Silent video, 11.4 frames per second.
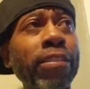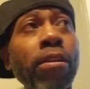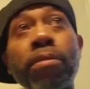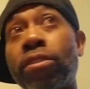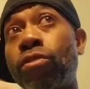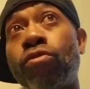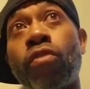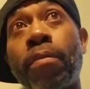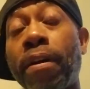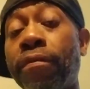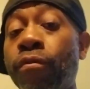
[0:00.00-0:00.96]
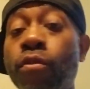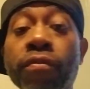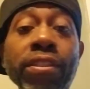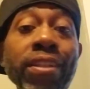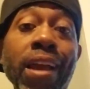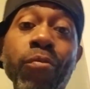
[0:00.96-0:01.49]
So I'm just enjoying my 4th of
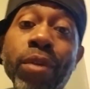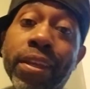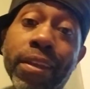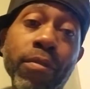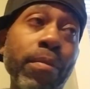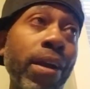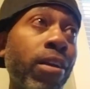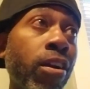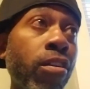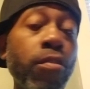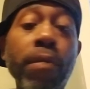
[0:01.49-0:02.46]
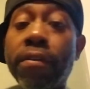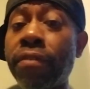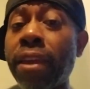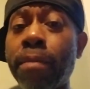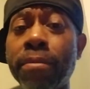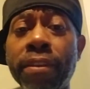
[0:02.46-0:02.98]
July weekend with my girl, my
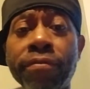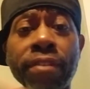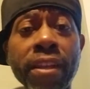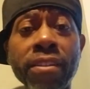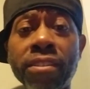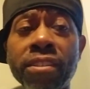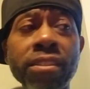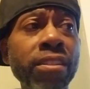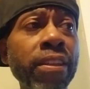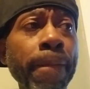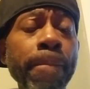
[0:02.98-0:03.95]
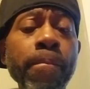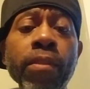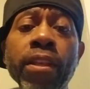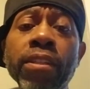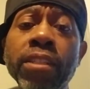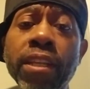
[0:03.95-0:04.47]
family, friends,
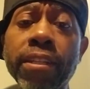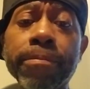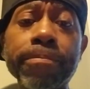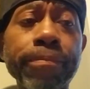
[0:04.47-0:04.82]
chilling.